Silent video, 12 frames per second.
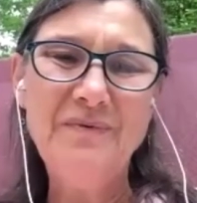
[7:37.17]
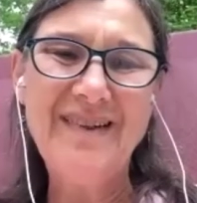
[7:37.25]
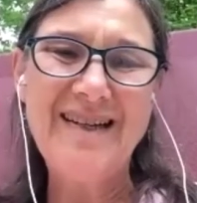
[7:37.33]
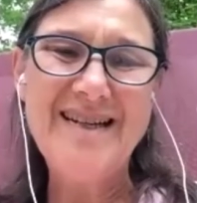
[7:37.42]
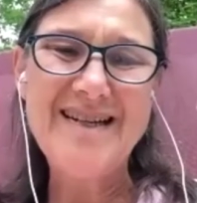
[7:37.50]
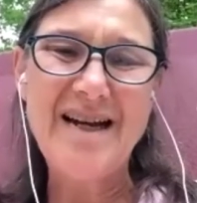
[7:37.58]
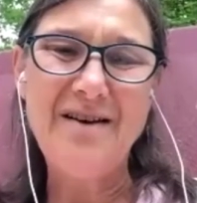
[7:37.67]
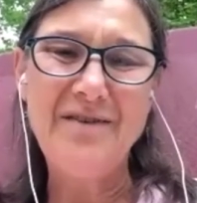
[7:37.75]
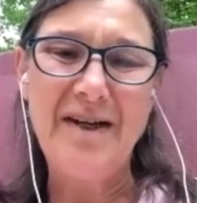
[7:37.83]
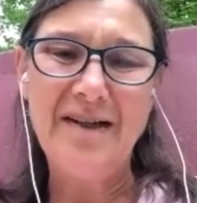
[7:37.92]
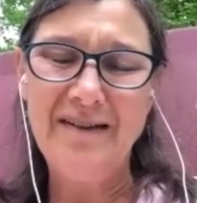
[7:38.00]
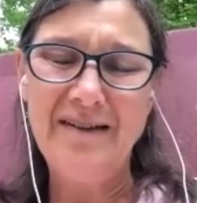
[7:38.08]
Nice to have
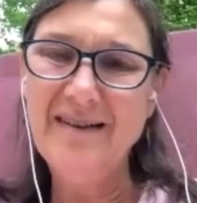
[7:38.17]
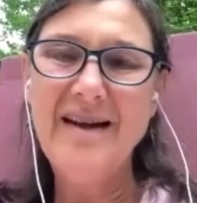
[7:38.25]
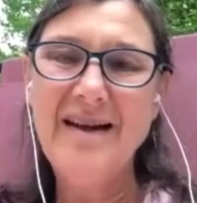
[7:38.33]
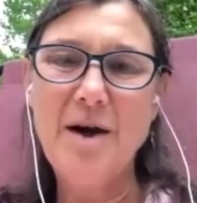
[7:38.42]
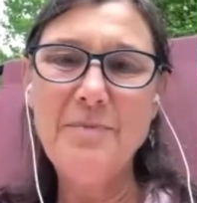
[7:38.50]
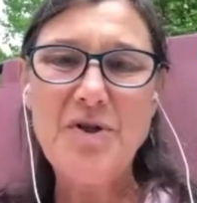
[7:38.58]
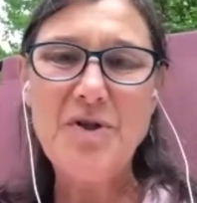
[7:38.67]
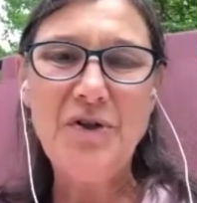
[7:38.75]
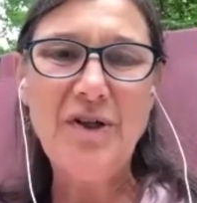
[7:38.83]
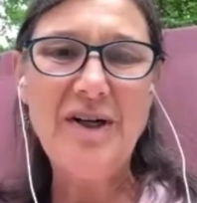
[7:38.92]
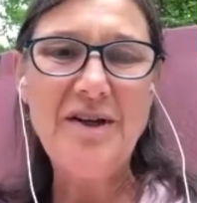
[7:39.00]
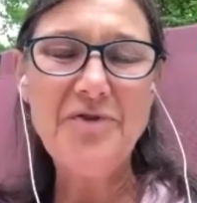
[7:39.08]
an
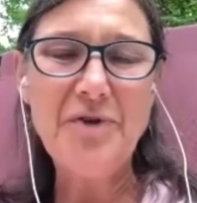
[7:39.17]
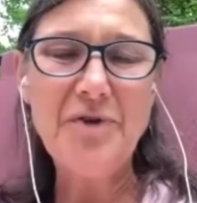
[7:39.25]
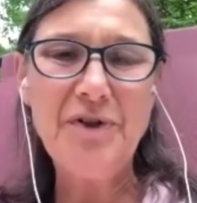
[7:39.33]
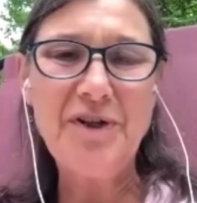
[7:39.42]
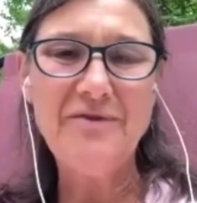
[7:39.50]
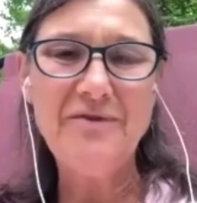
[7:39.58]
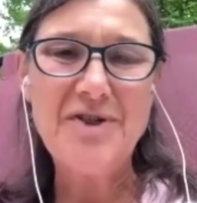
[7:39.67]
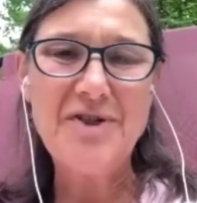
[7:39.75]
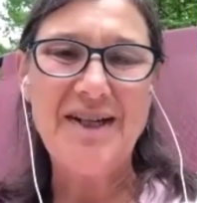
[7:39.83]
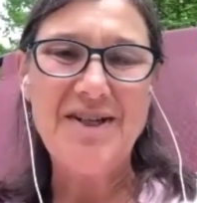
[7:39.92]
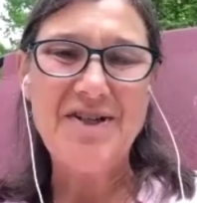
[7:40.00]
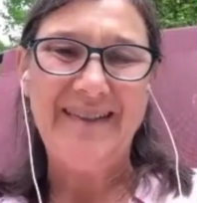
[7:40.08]
opportunity for a good
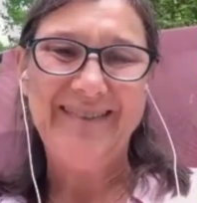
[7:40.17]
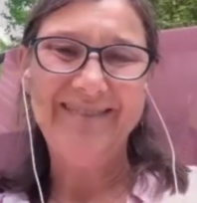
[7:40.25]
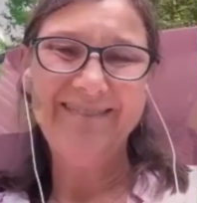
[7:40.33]
conversation.